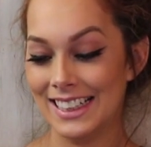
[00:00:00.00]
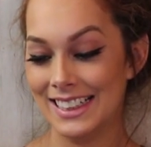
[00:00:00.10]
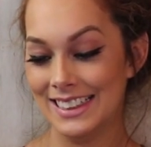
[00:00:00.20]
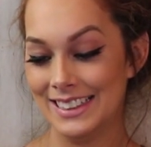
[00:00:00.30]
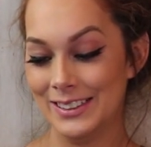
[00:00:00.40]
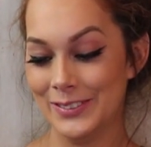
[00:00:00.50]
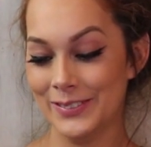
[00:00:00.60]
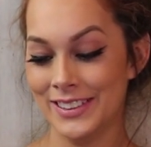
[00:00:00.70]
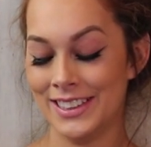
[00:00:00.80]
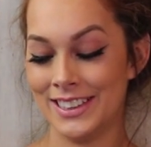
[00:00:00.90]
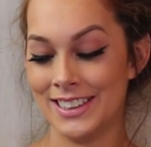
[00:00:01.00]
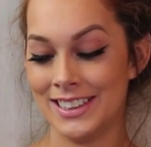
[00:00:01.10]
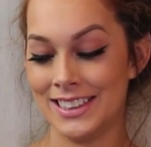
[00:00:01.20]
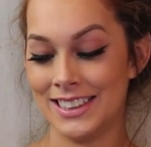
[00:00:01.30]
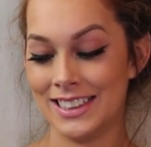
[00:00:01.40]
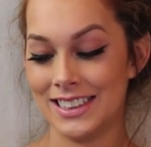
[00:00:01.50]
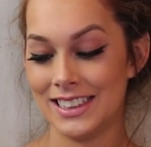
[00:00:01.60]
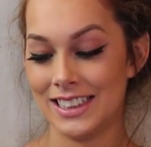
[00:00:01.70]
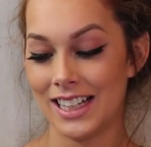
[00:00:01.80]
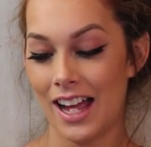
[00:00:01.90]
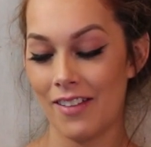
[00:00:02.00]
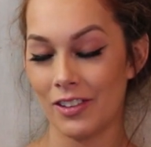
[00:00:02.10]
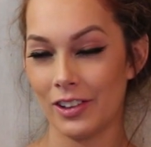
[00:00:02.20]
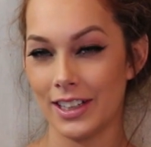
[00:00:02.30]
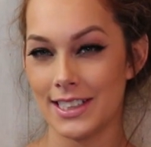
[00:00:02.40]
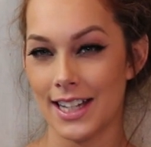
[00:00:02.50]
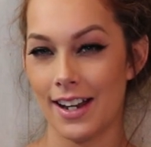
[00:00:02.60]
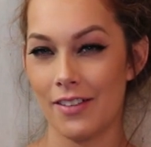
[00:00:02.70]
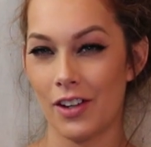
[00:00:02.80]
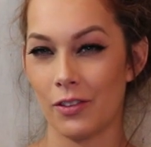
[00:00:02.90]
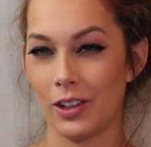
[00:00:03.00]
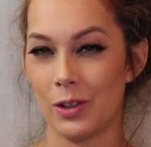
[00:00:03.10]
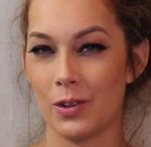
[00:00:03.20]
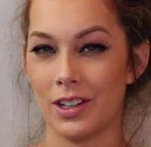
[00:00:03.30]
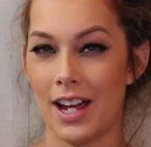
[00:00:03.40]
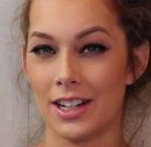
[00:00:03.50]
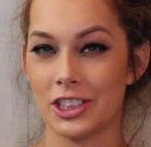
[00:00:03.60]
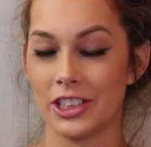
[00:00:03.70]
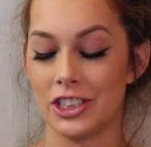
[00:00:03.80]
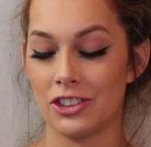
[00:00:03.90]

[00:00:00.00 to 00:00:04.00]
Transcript: um, haven't really decided if I really want to actually